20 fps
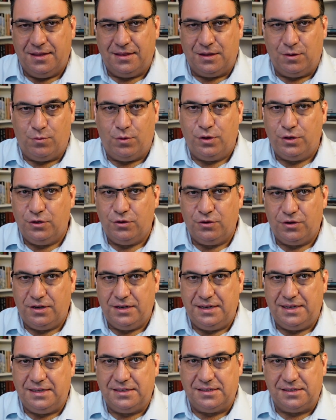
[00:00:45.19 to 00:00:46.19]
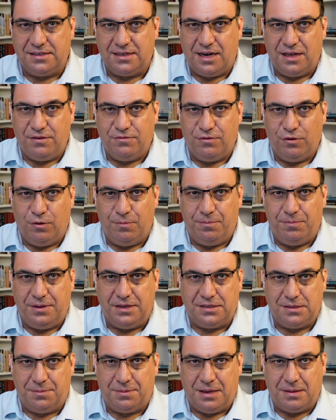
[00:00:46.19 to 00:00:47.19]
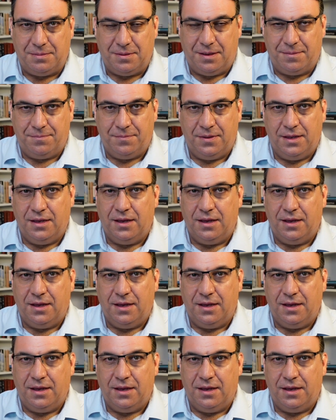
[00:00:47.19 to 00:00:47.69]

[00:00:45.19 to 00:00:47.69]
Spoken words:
Now what you're going to need is an A4 piece of paper.